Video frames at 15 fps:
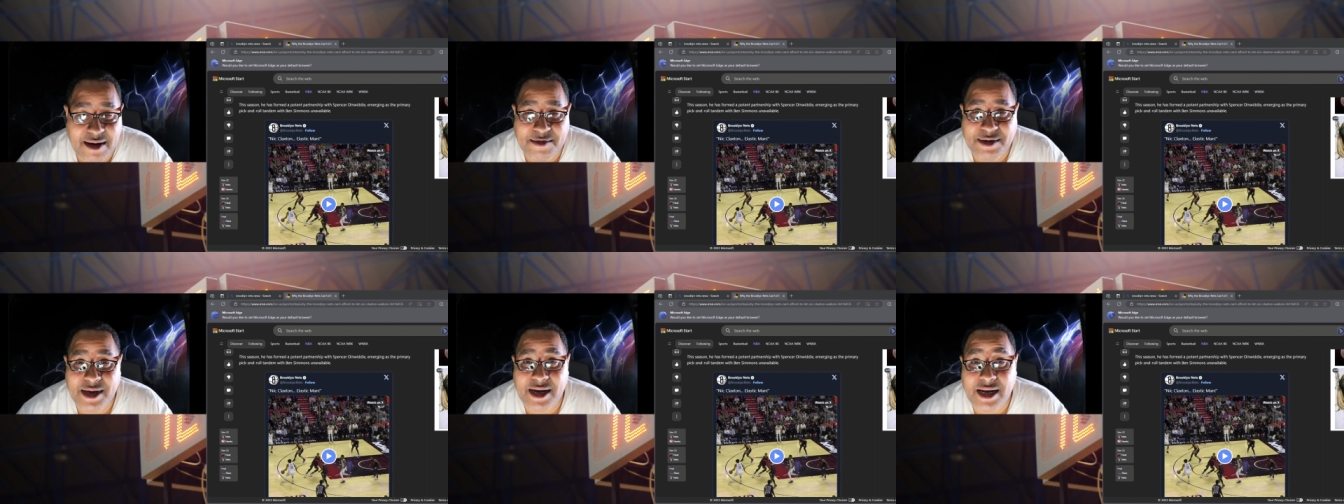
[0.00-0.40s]

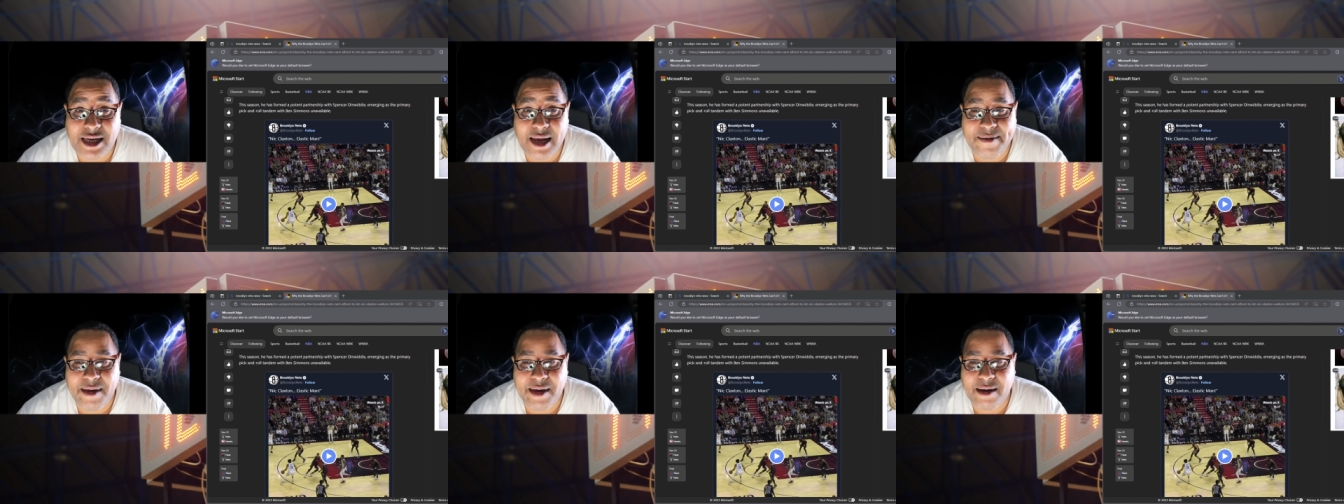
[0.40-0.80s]
I'm saying the
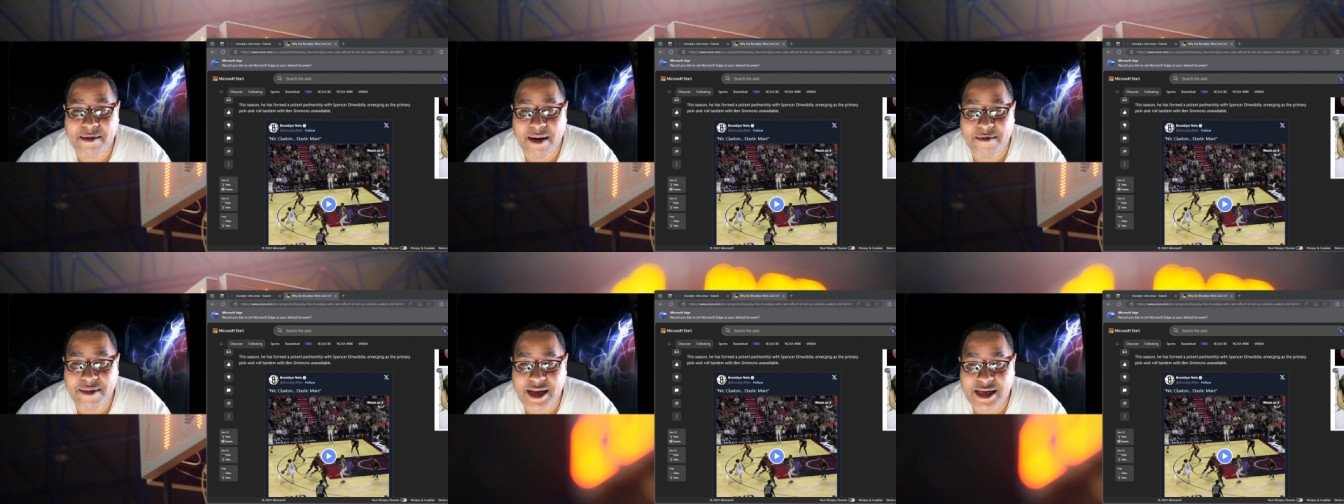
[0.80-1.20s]
same thing
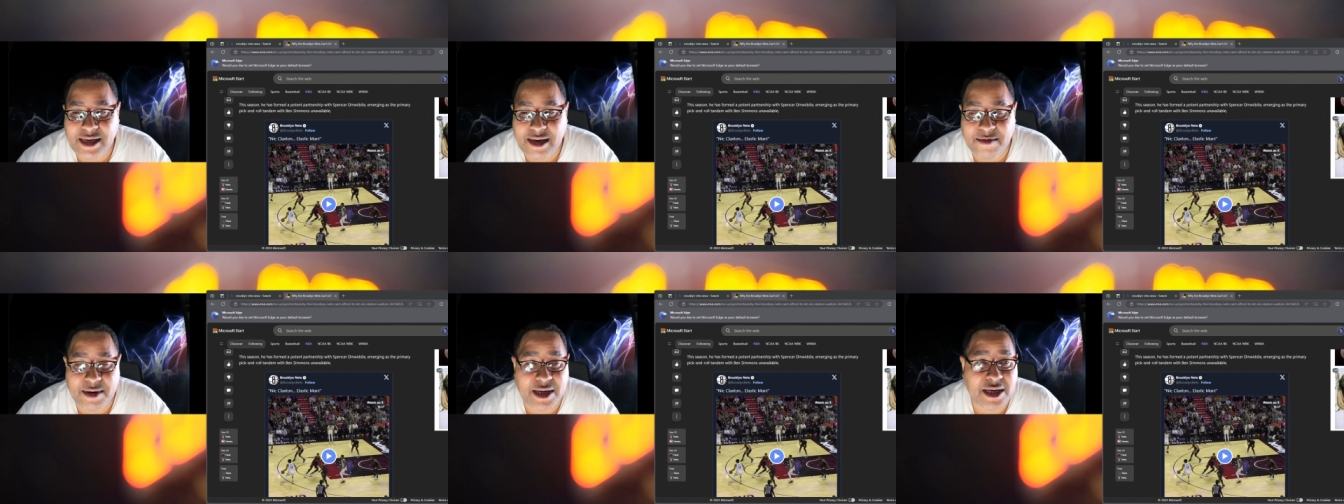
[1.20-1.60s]
about Ben
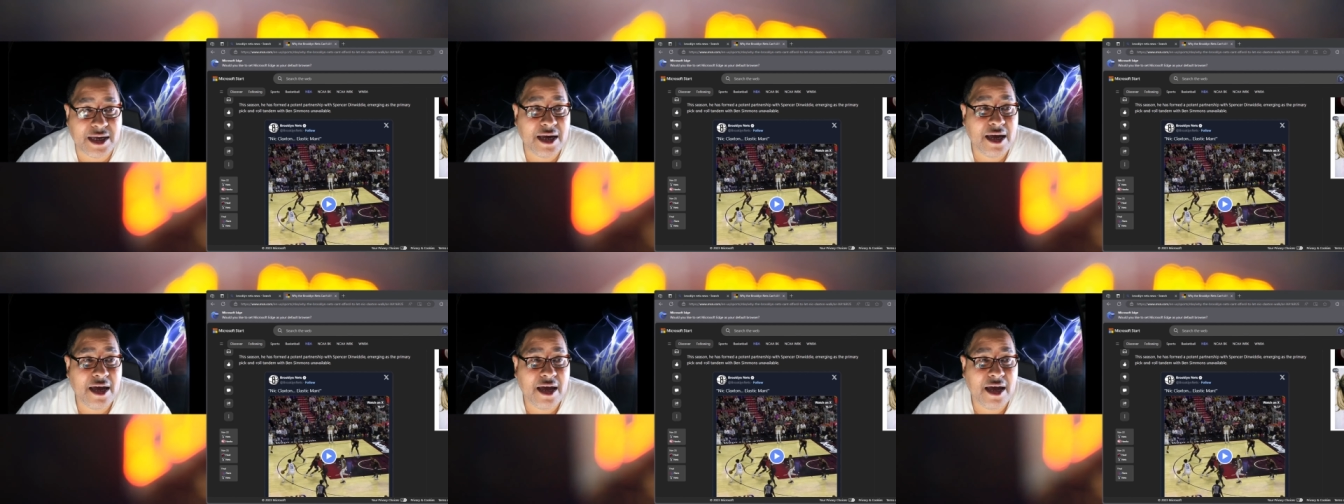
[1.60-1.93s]
Simmons.